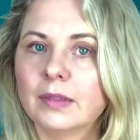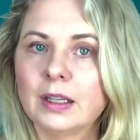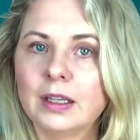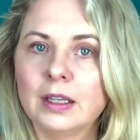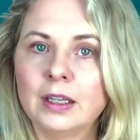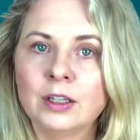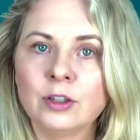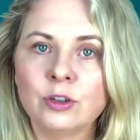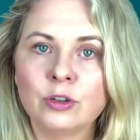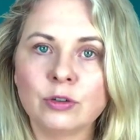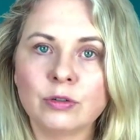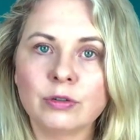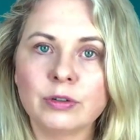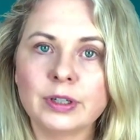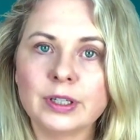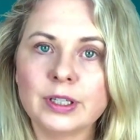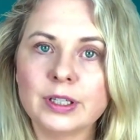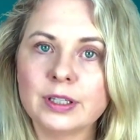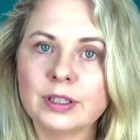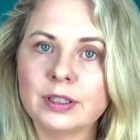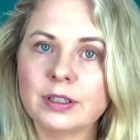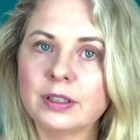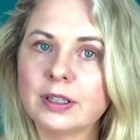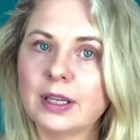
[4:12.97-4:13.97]

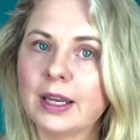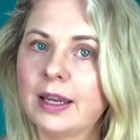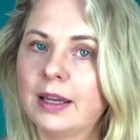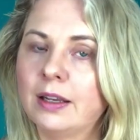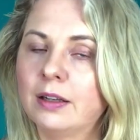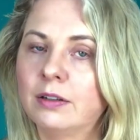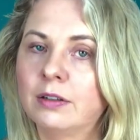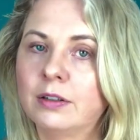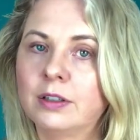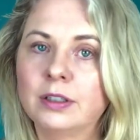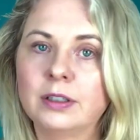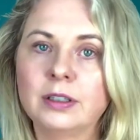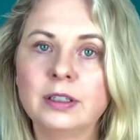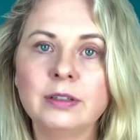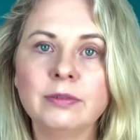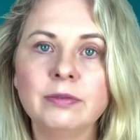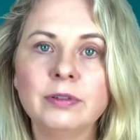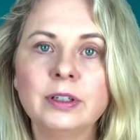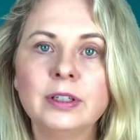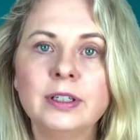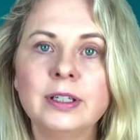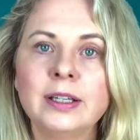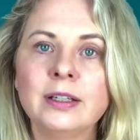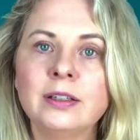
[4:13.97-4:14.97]
interest and
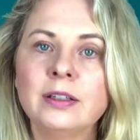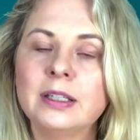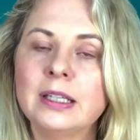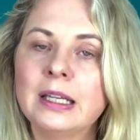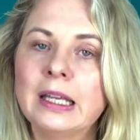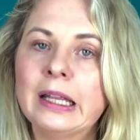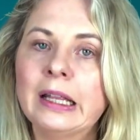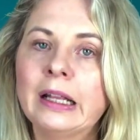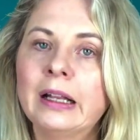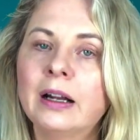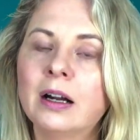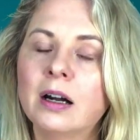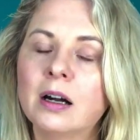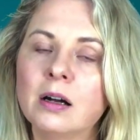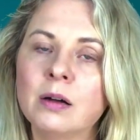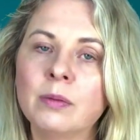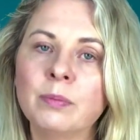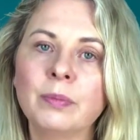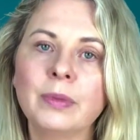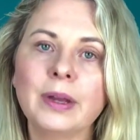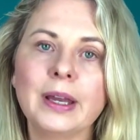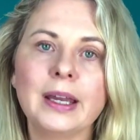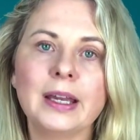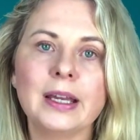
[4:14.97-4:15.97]
dividend
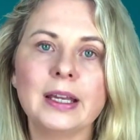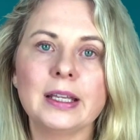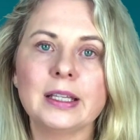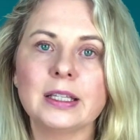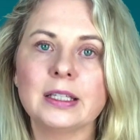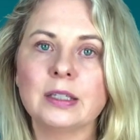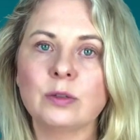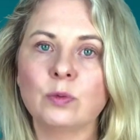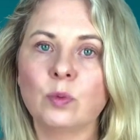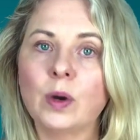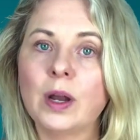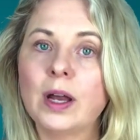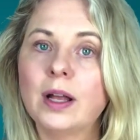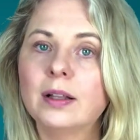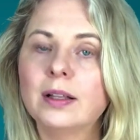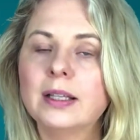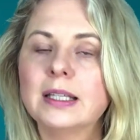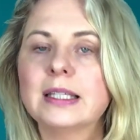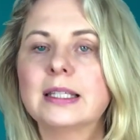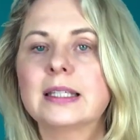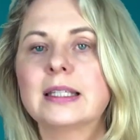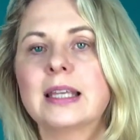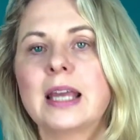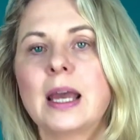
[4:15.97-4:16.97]
income, as well
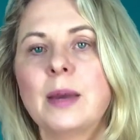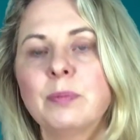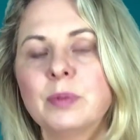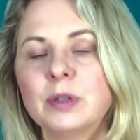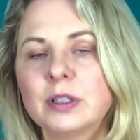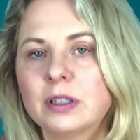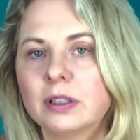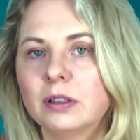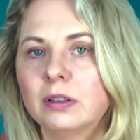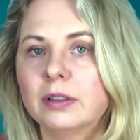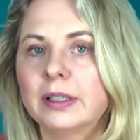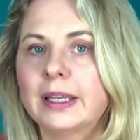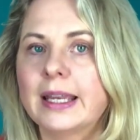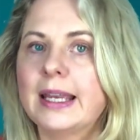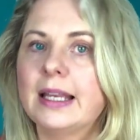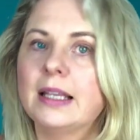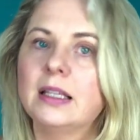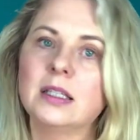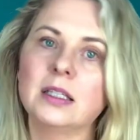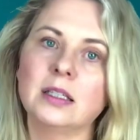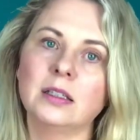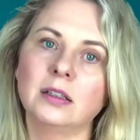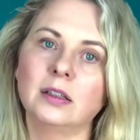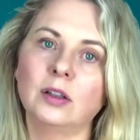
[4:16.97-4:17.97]
as capital
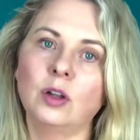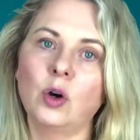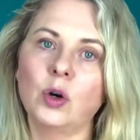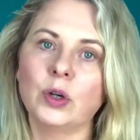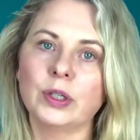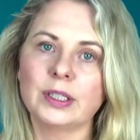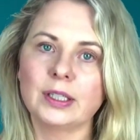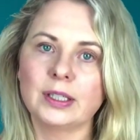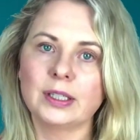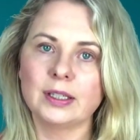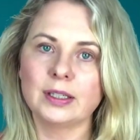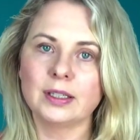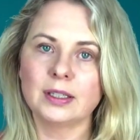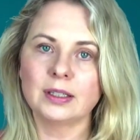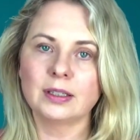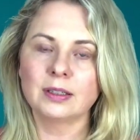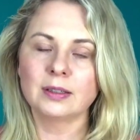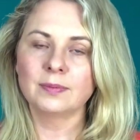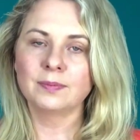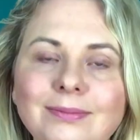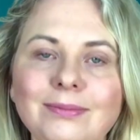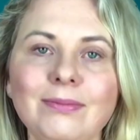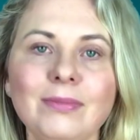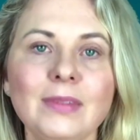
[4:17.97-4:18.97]
gains and
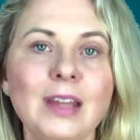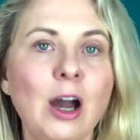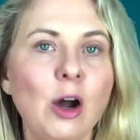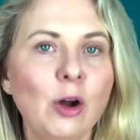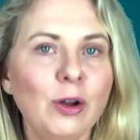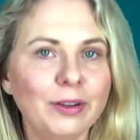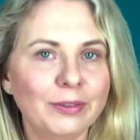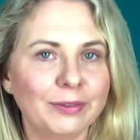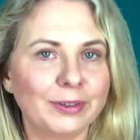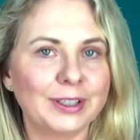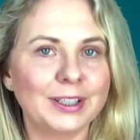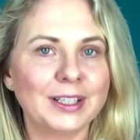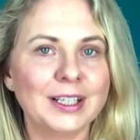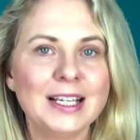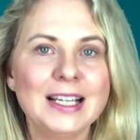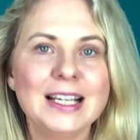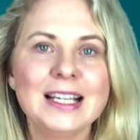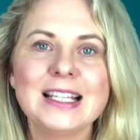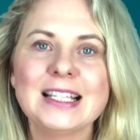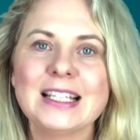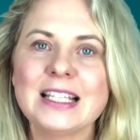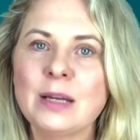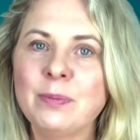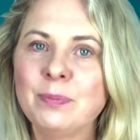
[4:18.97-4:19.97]
losses. However,
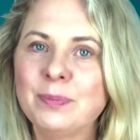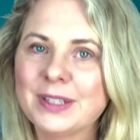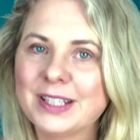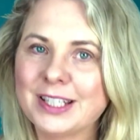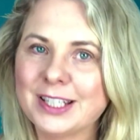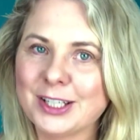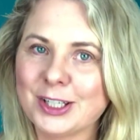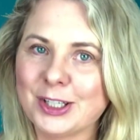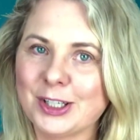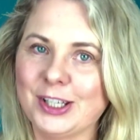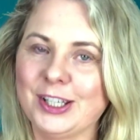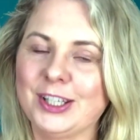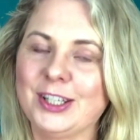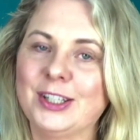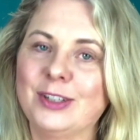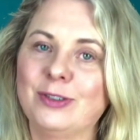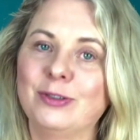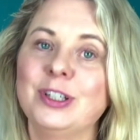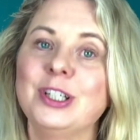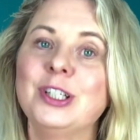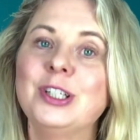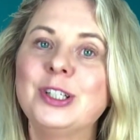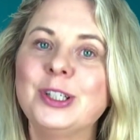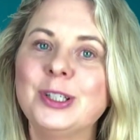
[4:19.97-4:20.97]
some positions
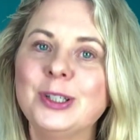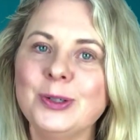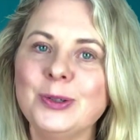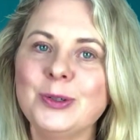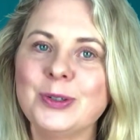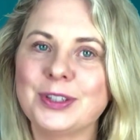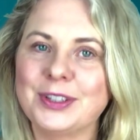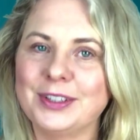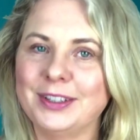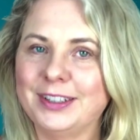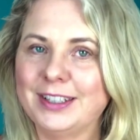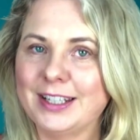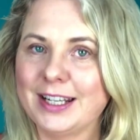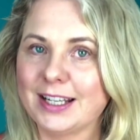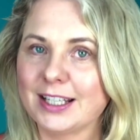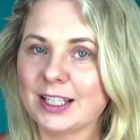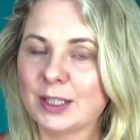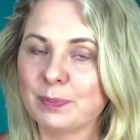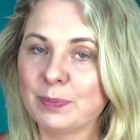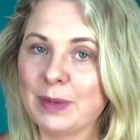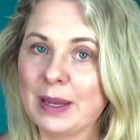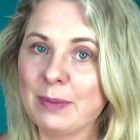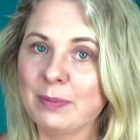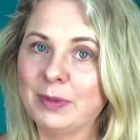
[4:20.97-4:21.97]
reduce the
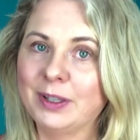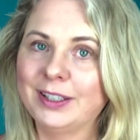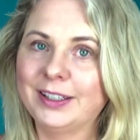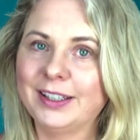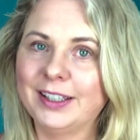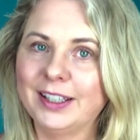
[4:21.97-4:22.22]
tax payment